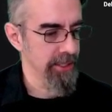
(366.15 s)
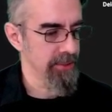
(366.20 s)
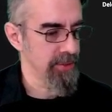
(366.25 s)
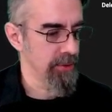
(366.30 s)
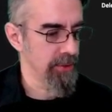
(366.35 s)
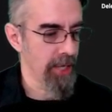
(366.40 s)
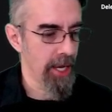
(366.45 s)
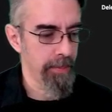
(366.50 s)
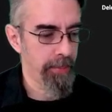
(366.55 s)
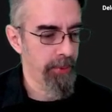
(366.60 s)
So
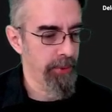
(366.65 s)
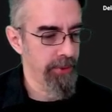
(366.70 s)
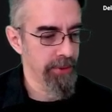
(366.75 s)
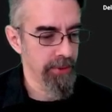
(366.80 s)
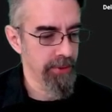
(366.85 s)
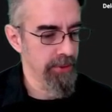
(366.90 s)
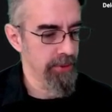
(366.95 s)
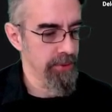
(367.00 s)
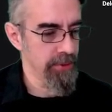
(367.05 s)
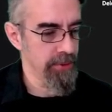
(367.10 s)
you're not putting your
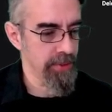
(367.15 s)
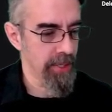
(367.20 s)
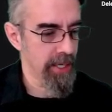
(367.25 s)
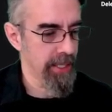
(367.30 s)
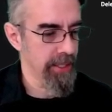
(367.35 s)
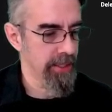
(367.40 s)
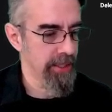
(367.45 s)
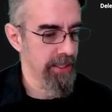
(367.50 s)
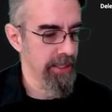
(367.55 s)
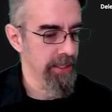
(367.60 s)
user
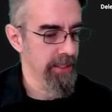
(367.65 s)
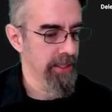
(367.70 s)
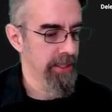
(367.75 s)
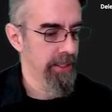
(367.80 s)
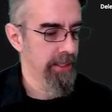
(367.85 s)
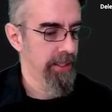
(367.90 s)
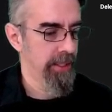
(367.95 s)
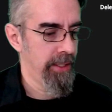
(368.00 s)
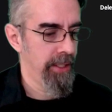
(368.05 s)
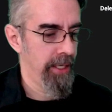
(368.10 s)
ID,
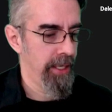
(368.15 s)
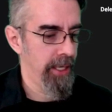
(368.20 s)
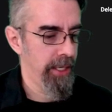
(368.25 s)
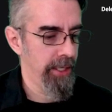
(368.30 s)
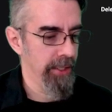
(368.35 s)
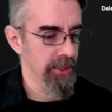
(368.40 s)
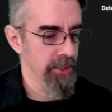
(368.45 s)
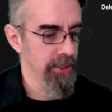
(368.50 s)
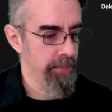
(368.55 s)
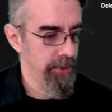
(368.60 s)

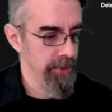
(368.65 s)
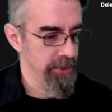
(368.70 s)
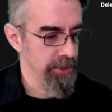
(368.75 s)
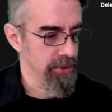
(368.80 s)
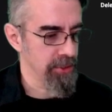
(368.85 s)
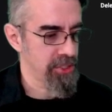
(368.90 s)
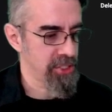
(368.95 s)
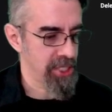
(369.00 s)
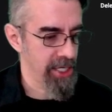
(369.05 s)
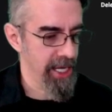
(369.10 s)
you're putting your
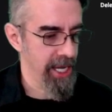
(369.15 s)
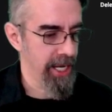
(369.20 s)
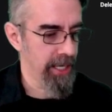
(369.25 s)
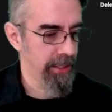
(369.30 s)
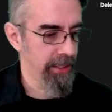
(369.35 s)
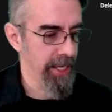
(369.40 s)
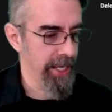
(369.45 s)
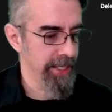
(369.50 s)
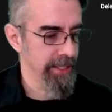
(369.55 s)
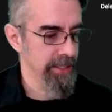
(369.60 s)

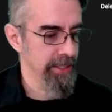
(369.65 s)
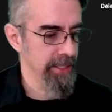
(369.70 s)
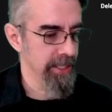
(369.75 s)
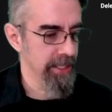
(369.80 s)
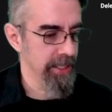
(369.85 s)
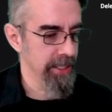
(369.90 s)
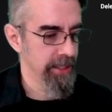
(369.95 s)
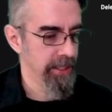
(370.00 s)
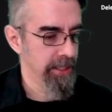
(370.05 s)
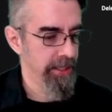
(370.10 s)
channel
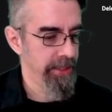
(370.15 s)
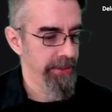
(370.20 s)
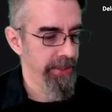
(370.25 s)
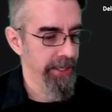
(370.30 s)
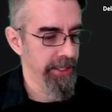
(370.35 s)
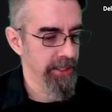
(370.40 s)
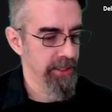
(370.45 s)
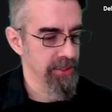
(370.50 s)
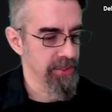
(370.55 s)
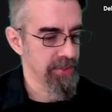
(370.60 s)
ID,
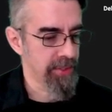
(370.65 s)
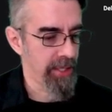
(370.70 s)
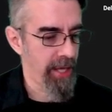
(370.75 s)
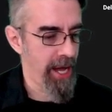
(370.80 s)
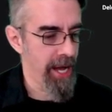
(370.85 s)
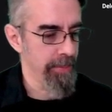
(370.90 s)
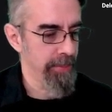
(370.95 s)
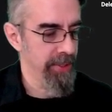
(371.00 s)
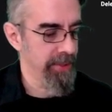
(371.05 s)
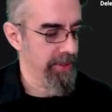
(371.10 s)
and you can just
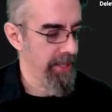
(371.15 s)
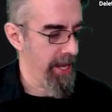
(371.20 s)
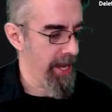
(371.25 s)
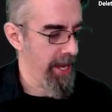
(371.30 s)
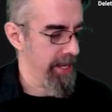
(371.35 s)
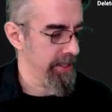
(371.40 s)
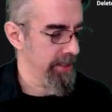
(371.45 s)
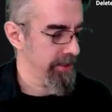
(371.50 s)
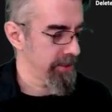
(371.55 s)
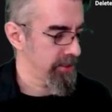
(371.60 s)
copy
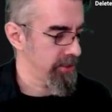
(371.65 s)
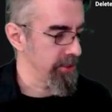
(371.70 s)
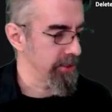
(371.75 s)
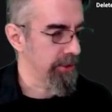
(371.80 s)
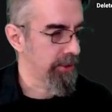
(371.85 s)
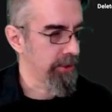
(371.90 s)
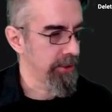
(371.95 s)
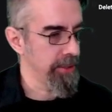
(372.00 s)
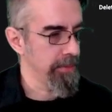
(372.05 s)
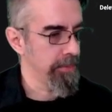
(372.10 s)
that to your
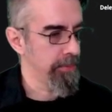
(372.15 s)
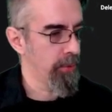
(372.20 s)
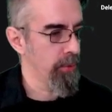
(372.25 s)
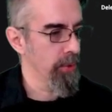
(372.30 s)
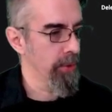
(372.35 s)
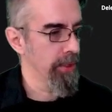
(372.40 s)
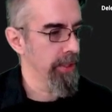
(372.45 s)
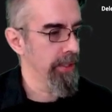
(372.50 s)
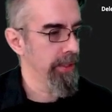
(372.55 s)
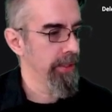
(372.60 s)

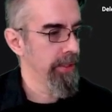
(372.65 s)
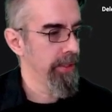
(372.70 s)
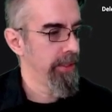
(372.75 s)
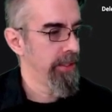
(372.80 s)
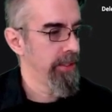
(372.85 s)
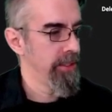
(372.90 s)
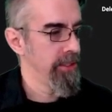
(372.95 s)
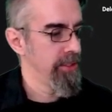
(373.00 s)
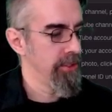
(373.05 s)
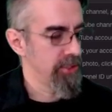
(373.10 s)
clipboard,
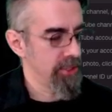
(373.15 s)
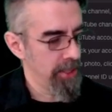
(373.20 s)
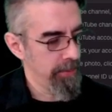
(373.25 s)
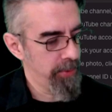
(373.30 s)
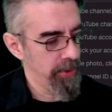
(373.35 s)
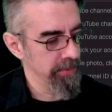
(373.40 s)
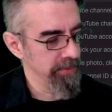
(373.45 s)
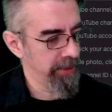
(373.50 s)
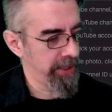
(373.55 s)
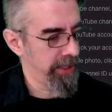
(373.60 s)
jump
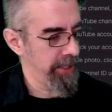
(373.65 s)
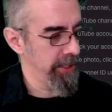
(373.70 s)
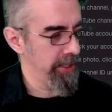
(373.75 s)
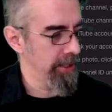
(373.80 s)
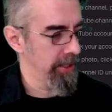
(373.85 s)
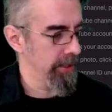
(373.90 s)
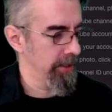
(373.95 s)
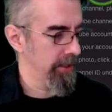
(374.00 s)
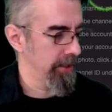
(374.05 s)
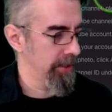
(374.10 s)
over
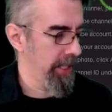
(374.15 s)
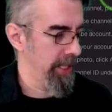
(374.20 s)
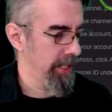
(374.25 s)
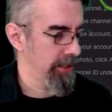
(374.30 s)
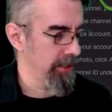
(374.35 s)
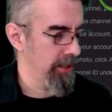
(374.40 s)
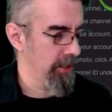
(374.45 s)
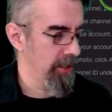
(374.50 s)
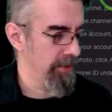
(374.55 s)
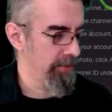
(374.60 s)
here,
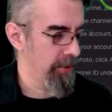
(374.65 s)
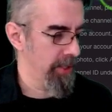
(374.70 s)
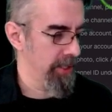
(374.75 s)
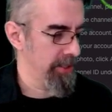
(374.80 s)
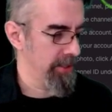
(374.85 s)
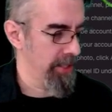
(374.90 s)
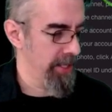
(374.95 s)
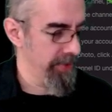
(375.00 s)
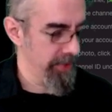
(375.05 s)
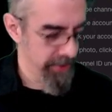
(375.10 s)
and I've already
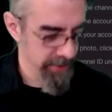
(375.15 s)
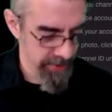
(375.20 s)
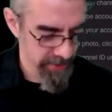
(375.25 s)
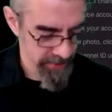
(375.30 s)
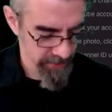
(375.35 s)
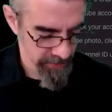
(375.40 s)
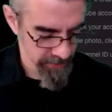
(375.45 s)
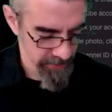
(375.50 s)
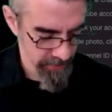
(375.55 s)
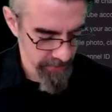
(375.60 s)
done
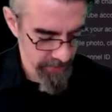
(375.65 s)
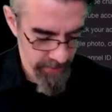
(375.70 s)
this,